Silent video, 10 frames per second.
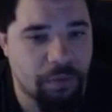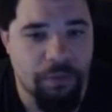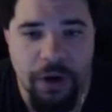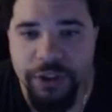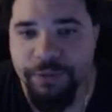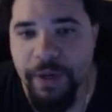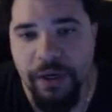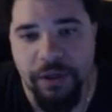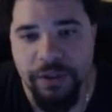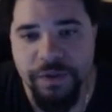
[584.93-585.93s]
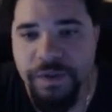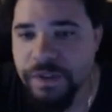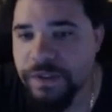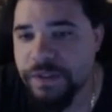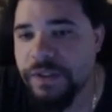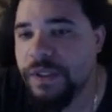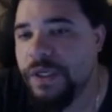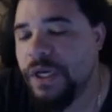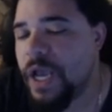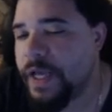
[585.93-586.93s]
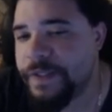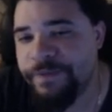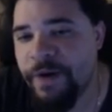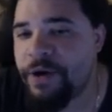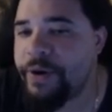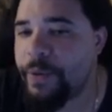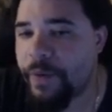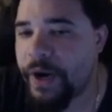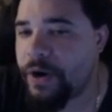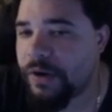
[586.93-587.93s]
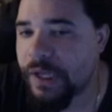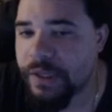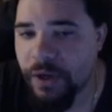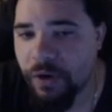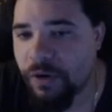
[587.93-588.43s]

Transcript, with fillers: much better because it's it's very rare like the